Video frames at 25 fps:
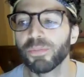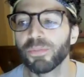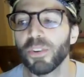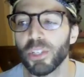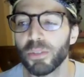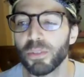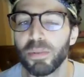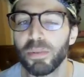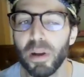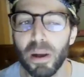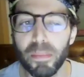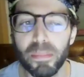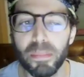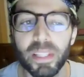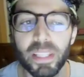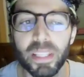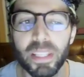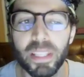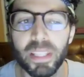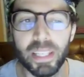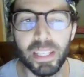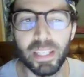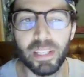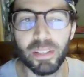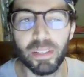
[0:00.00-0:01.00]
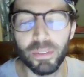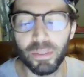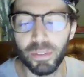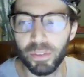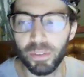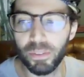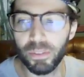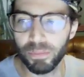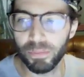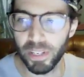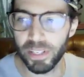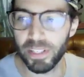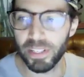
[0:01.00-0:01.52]
first publicly
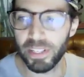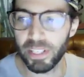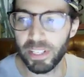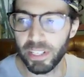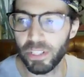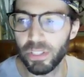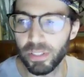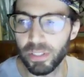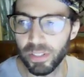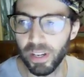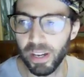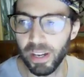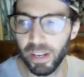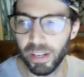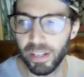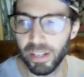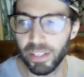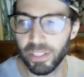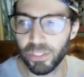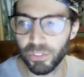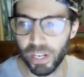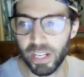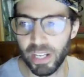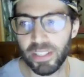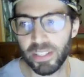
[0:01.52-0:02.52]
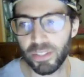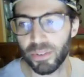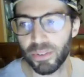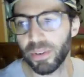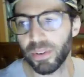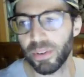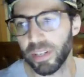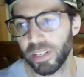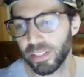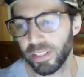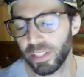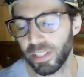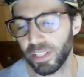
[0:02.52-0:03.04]
funded transit
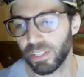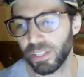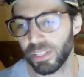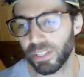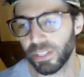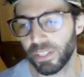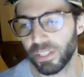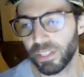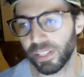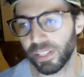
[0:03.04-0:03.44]
organization.